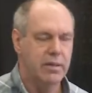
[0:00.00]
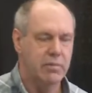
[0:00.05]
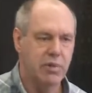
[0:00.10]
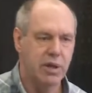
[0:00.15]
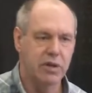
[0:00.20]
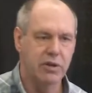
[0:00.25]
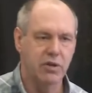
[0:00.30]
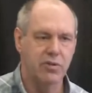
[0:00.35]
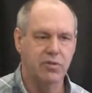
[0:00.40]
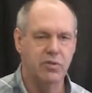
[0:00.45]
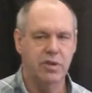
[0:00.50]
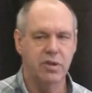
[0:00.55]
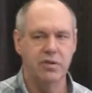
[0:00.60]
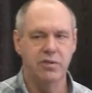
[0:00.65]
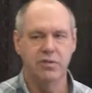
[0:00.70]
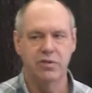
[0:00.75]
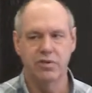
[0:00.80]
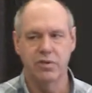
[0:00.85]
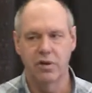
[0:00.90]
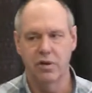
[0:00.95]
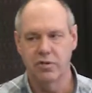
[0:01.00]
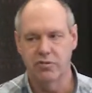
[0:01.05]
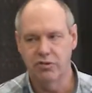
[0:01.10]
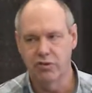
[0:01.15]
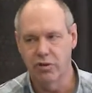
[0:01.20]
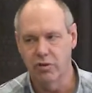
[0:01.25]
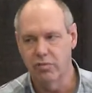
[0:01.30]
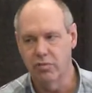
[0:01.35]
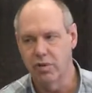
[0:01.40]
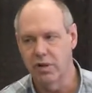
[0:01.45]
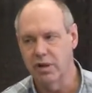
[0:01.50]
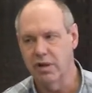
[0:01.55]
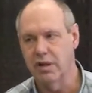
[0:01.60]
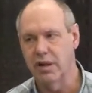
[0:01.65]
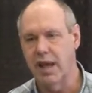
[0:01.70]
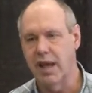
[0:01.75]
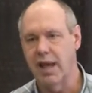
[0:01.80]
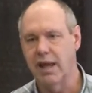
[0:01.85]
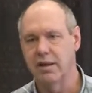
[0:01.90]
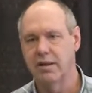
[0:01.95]
Because these are children
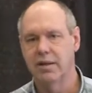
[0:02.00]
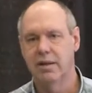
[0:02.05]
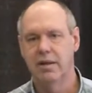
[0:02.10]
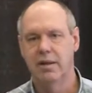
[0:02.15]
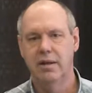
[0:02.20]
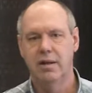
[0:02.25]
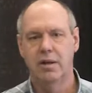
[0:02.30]
that